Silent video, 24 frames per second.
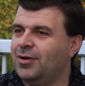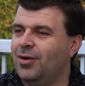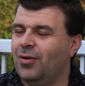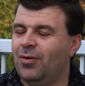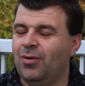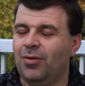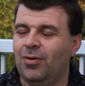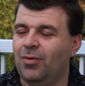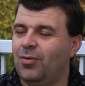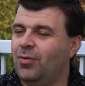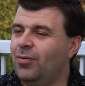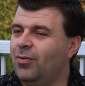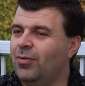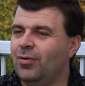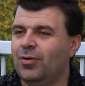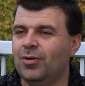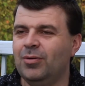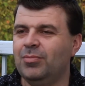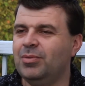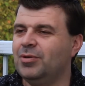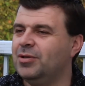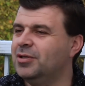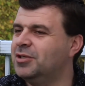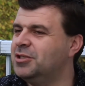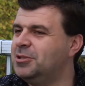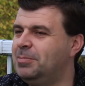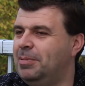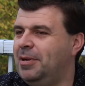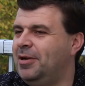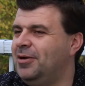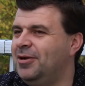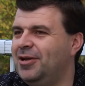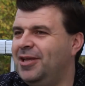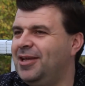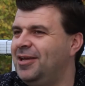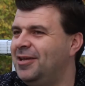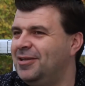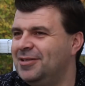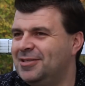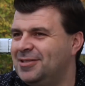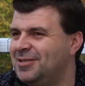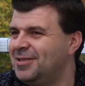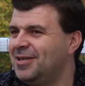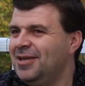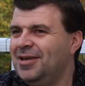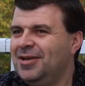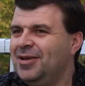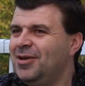horrible experience